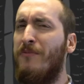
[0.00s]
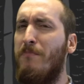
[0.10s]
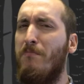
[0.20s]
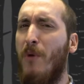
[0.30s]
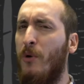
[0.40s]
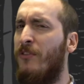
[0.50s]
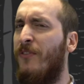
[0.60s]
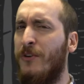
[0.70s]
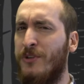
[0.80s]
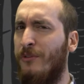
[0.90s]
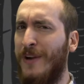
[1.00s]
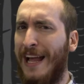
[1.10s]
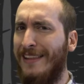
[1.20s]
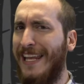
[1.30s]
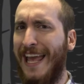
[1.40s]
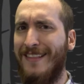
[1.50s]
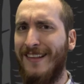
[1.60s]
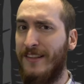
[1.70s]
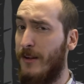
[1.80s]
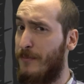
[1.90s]
most virtual reality
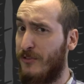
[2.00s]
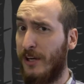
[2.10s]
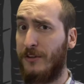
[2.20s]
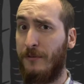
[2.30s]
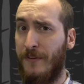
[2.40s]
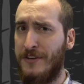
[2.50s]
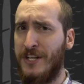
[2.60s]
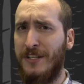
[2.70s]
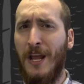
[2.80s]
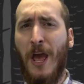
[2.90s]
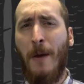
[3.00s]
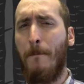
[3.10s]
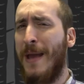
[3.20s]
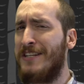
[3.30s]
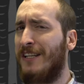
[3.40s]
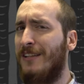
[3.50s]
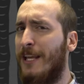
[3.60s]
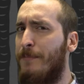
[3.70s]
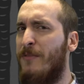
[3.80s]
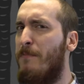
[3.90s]
headsets obstruct your vision, Magic
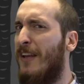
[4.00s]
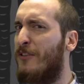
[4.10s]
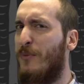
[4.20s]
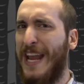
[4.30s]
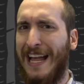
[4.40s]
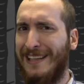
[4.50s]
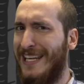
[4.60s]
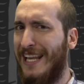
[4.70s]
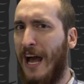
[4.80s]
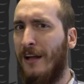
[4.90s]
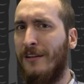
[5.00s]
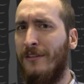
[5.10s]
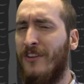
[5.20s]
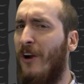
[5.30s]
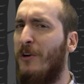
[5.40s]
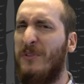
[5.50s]
Leap's mixed reality goggles are